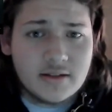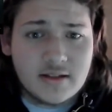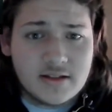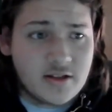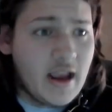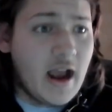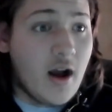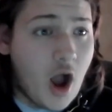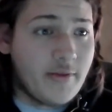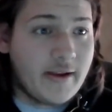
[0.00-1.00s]
So yeah,
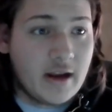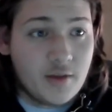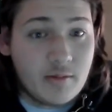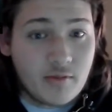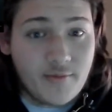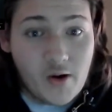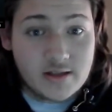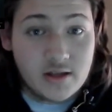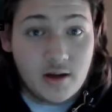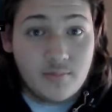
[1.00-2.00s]
I think it could be referring
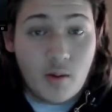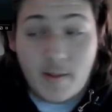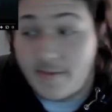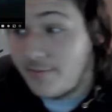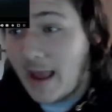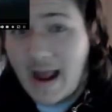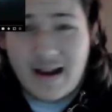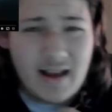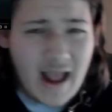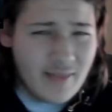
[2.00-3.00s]
to probably that
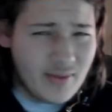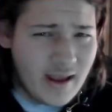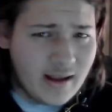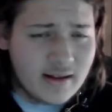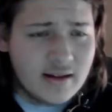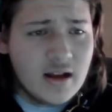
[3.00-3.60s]
and that.